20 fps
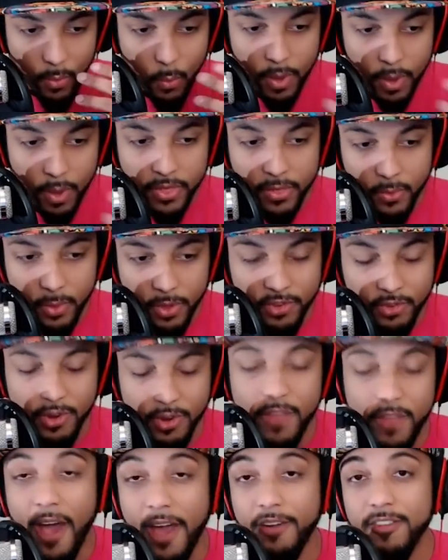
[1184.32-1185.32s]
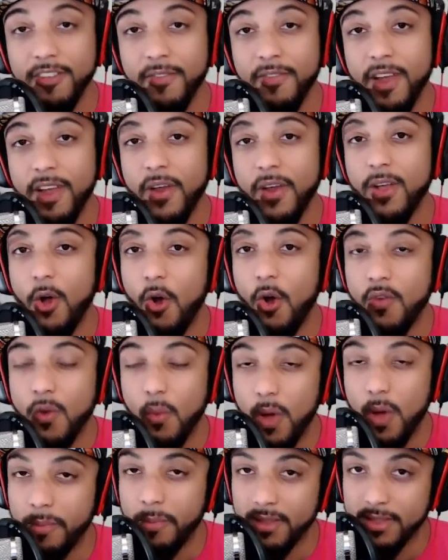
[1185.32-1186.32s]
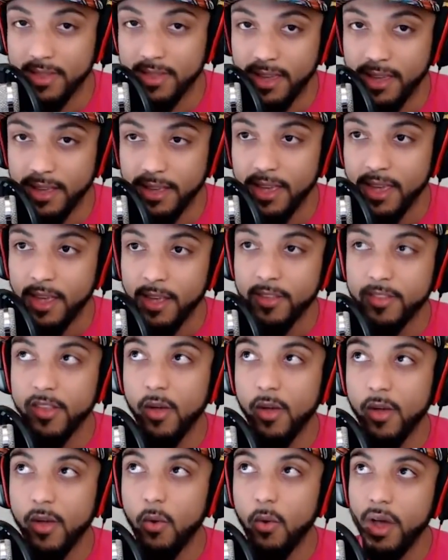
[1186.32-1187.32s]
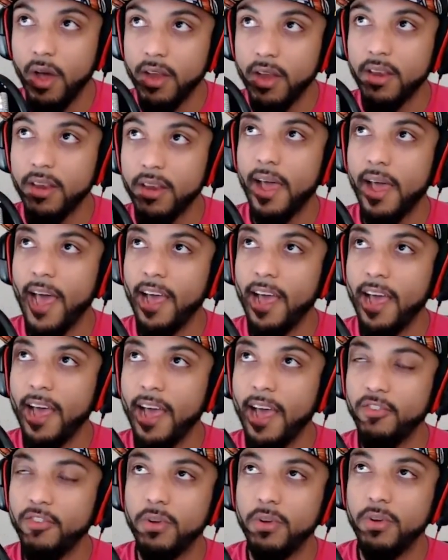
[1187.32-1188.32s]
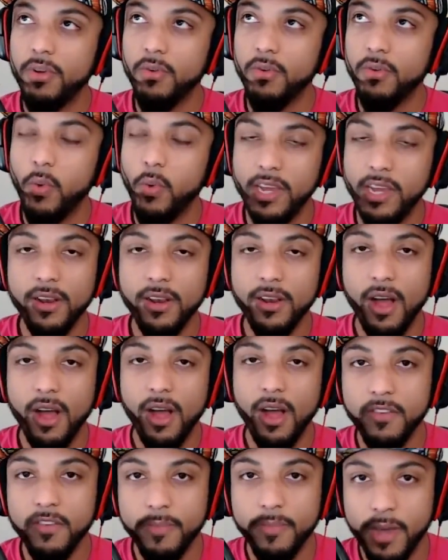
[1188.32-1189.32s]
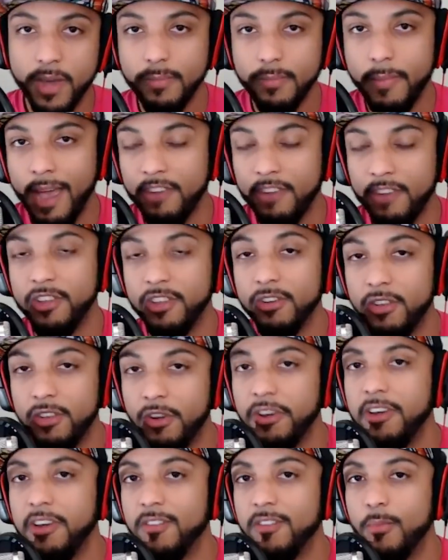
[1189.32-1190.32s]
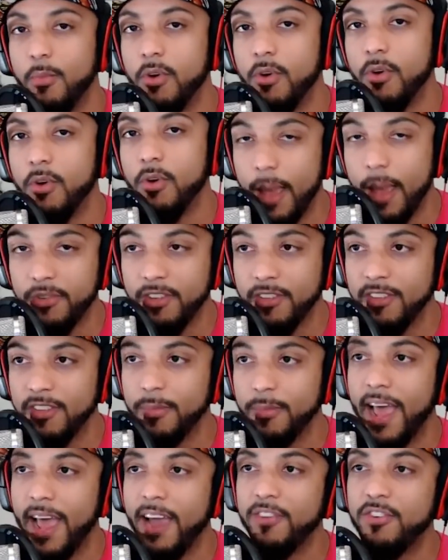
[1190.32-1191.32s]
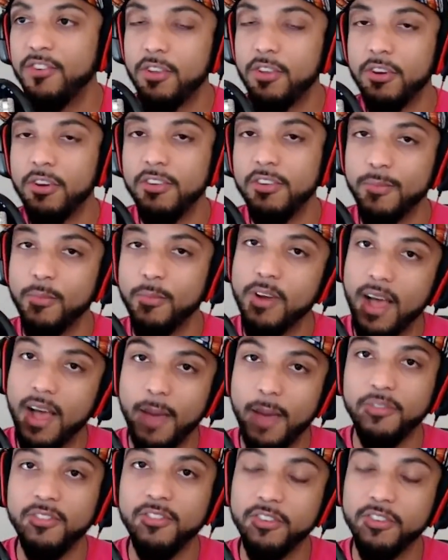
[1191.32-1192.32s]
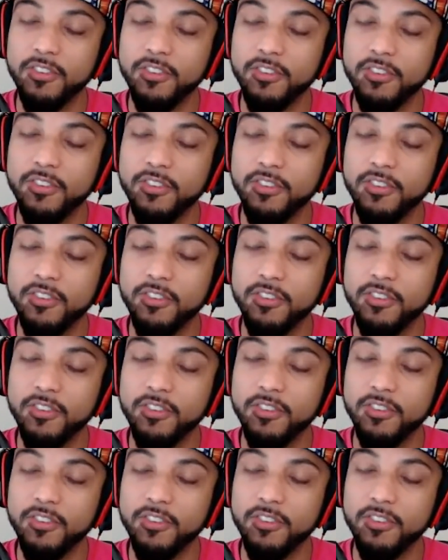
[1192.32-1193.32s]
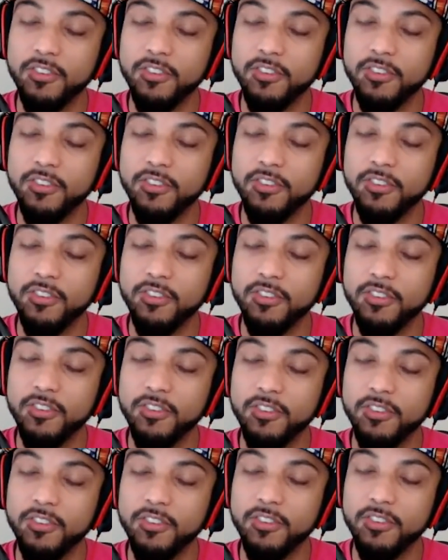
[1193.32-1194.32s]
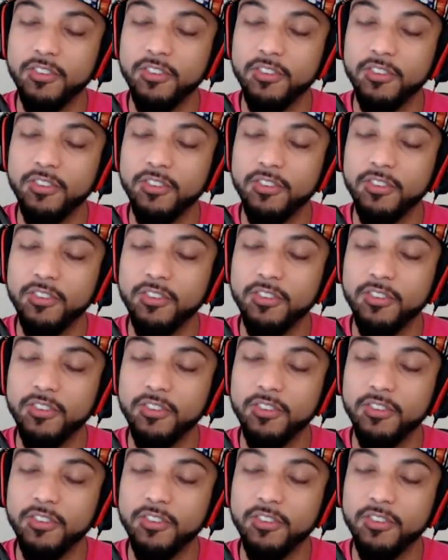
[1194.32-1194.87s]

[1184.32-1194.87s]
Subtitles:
with Street Fighter, it's a very overwhelming thing. So one, as you wean off of button mashing, you're learning there's more options. But as you learn there's more options, you're getting overwhelmed by the number of